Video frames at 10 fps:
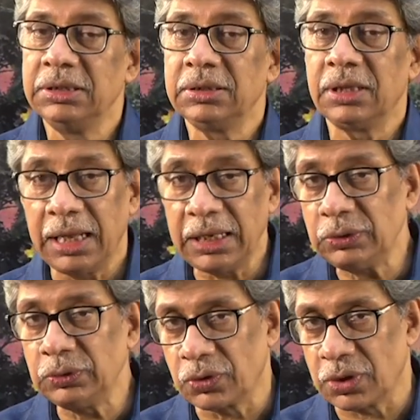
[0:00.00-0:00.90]
The
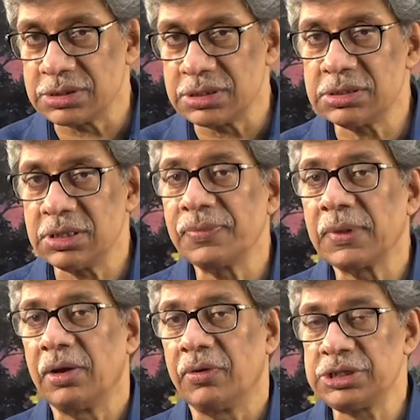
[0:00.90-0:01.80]
NO2 causes
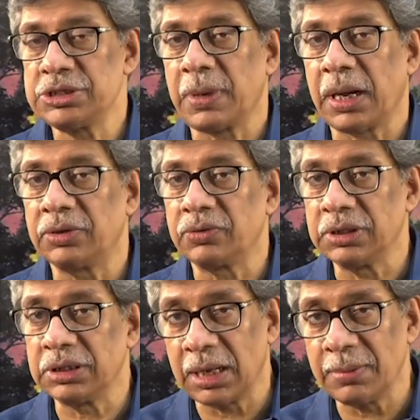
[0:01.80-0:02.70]
respiratory
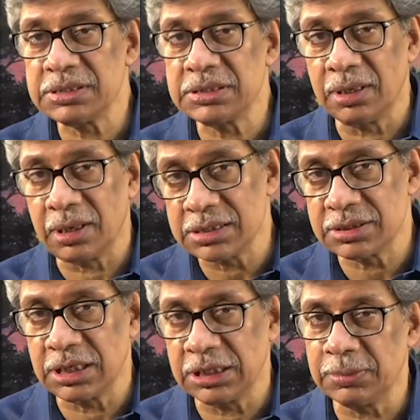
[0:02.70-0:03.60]
damage in
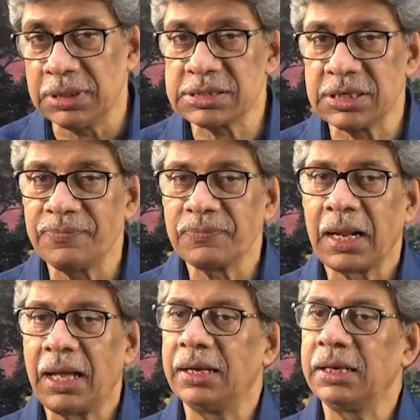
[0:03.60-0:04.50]
larger animals,
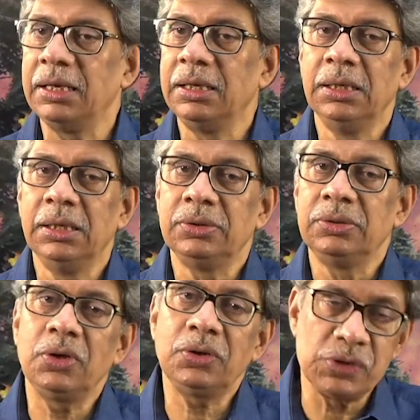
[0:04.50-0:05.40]
and
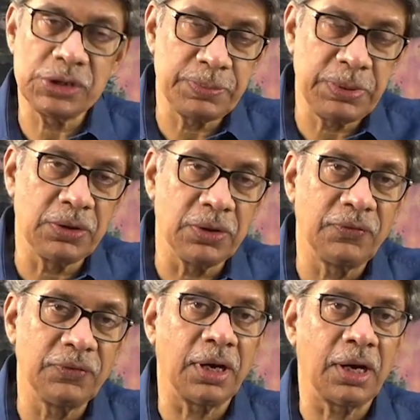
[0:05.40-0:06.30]
not to speak
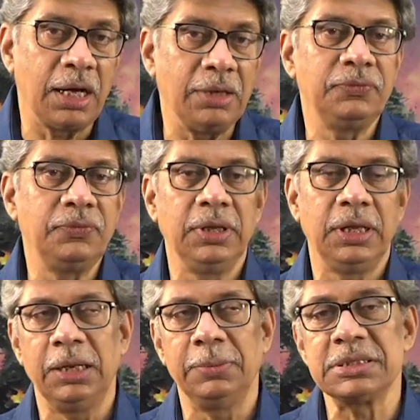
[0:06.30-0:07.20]
of the harmful
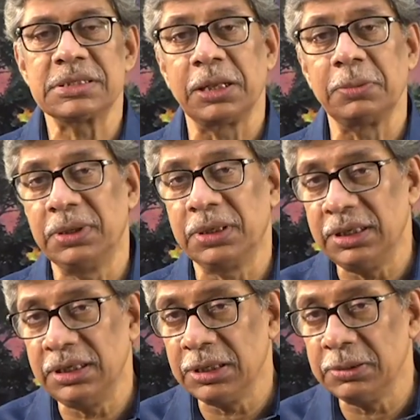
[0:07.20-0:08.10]
elements like
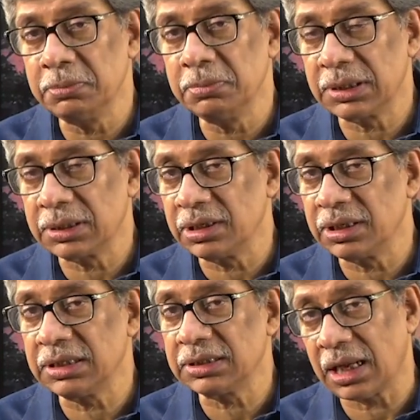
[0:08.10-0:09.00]
beryllium,
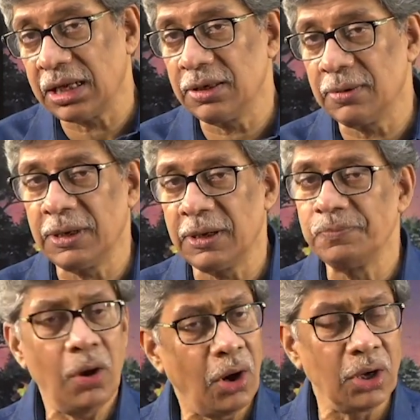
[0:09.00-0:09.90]
mercury, thallium,
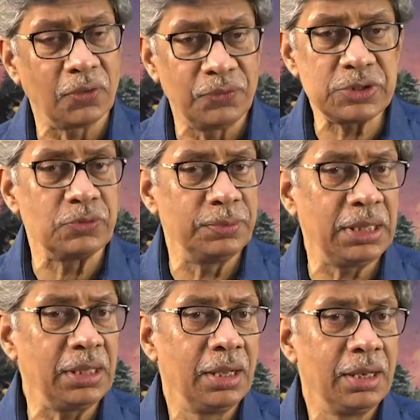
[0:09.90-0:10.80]
all of which will
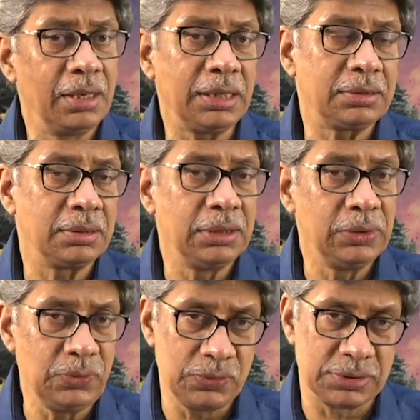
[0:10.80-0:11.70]
be let
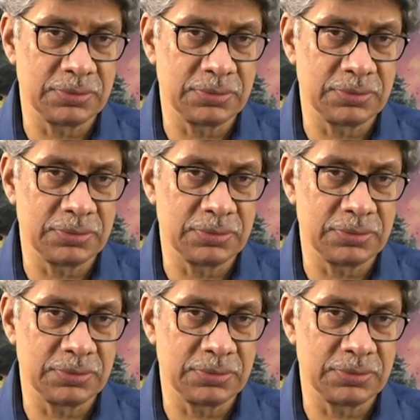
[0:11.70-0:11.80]
loose.